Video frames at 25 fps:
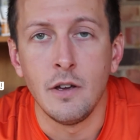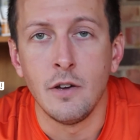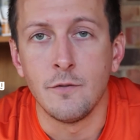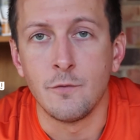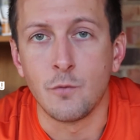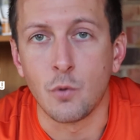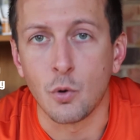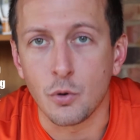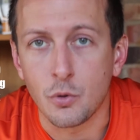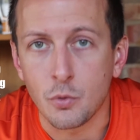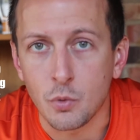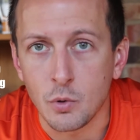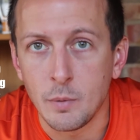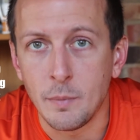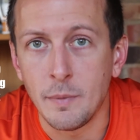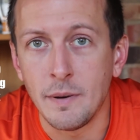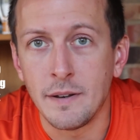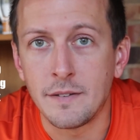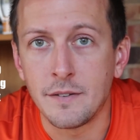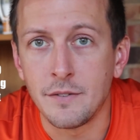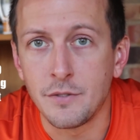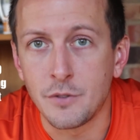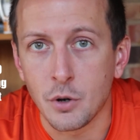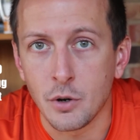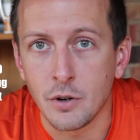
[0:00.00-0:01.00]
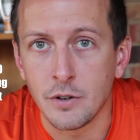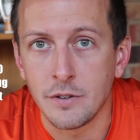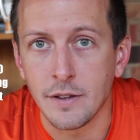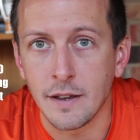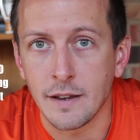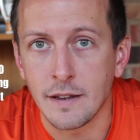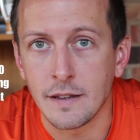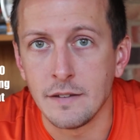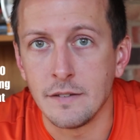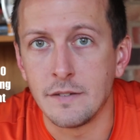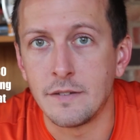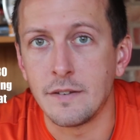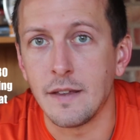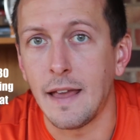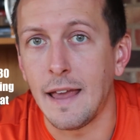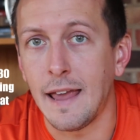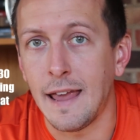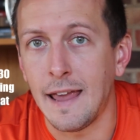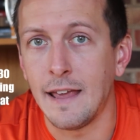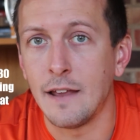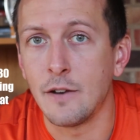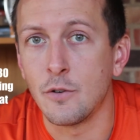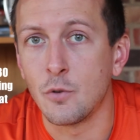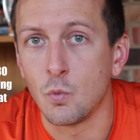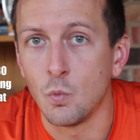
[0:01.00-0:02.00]
for 3 minutes and 30 seconds
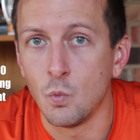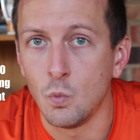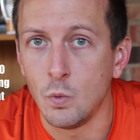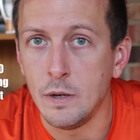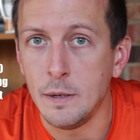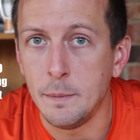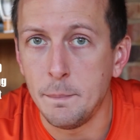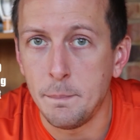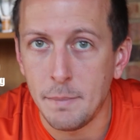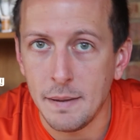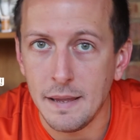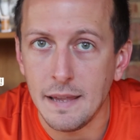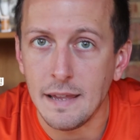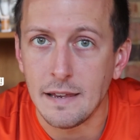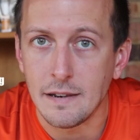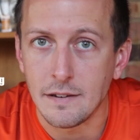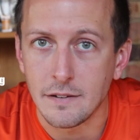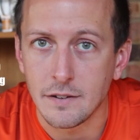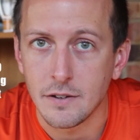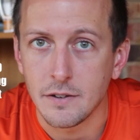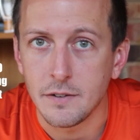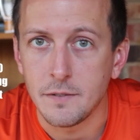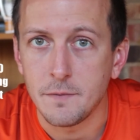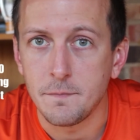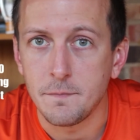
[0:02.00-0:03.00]
and repeat.